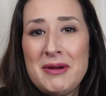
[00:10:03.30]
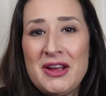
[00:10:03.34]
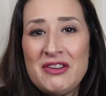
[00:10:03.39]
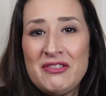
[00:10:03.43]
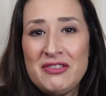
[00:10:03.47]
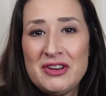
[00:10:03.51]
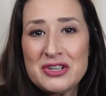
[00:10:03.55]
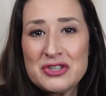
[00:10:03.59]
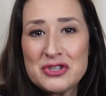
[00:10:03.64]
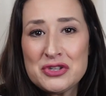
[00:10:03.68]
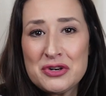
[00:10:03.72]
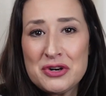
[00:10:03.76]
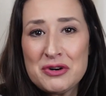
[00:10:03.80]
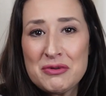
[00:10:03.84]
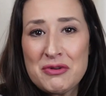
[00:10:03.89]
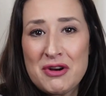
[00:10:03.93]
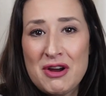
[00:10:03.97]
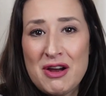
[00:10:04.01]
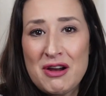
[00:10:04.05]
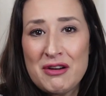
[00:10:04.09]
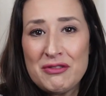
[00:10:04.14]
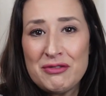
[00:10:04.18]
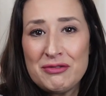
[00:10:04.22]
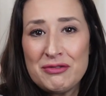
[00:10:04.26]
by Viktor and
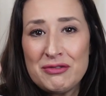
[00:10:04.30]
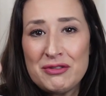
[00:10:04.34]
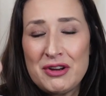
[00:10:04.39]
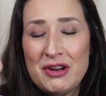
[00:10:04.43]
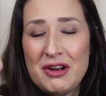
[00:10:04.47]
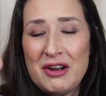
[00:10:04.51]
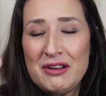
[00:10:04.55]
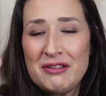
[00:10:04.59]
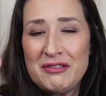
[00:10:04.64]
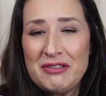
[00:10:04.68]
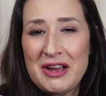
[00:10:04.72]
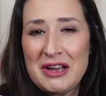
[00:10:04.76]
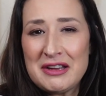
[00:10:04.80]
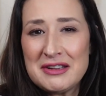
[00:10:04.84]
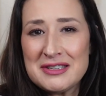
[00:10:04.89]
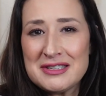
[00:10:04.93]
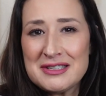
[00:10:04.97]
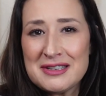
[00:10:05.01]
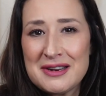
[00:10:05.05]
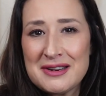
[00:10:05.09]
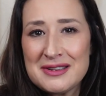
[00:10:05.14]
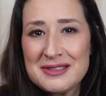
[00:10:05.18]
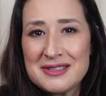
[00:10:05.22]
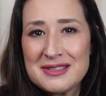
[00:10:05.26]
Rolf on
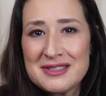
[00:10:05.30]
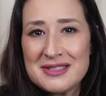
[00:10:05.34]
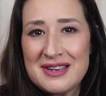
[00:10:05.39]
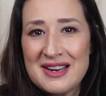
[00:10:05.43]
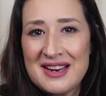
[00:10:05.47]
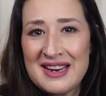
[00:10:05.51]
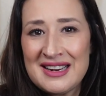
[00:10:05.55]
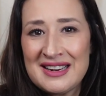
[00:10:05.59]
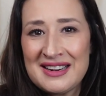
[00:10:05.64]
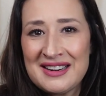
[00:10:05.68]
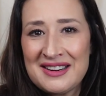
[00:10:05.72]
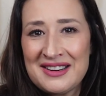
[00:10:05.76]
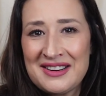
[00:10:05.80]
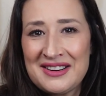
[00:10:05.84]
Valentine's Day.